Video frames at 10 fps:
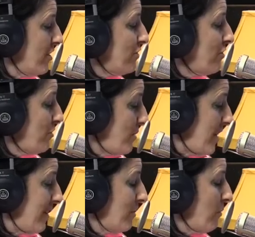
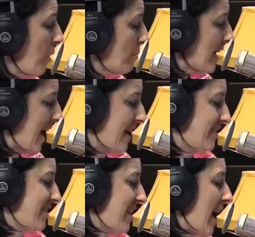TuneIn,
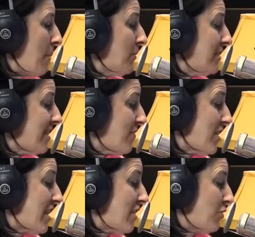Chromecast, Apple T
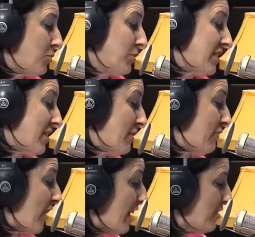V, Google T V,
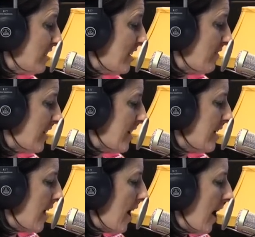Fire T V,
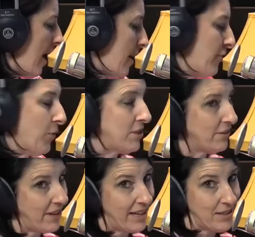of course, the
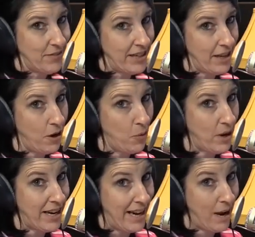Vegas Video
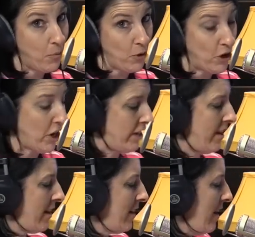Network
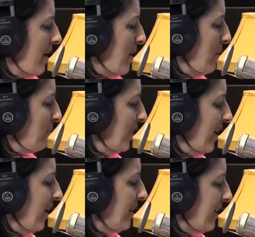dot com.
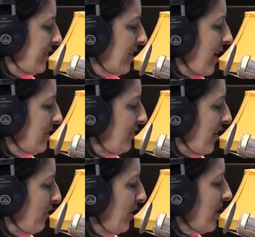That's Scott's
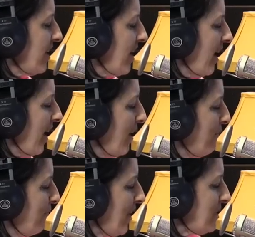favorite. Uh,
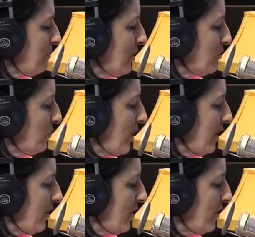Facebook,
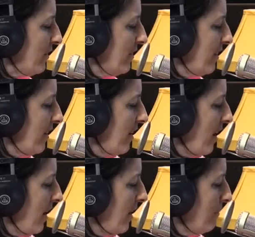Twitter,
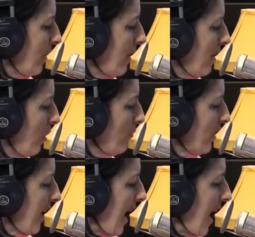um,
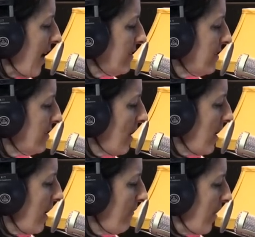Overcast dot
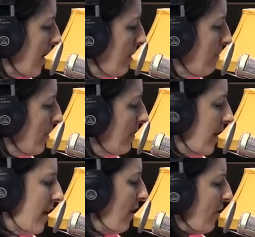F M,
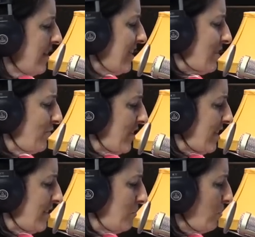R S S
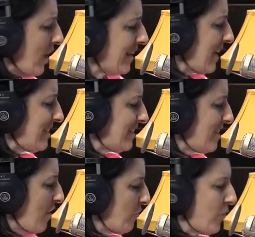feeds, podcasting
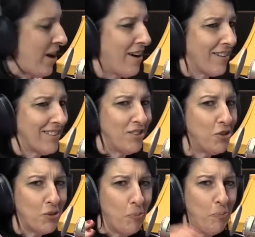software,
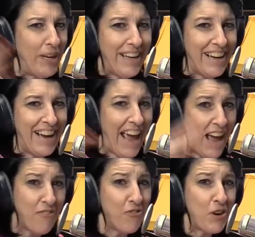Google, Bing,
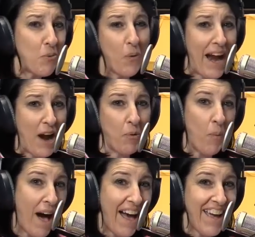everywhere.
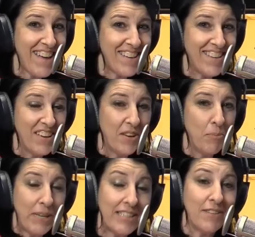Why?
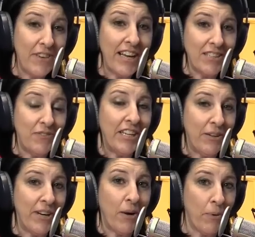Because the Vegas
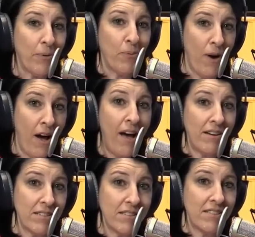Video Network
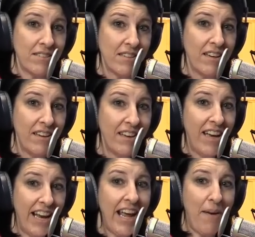rocks.
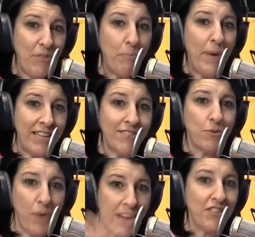And I have the best
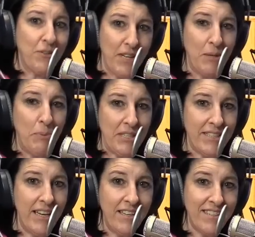director in the
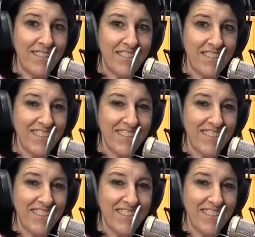business.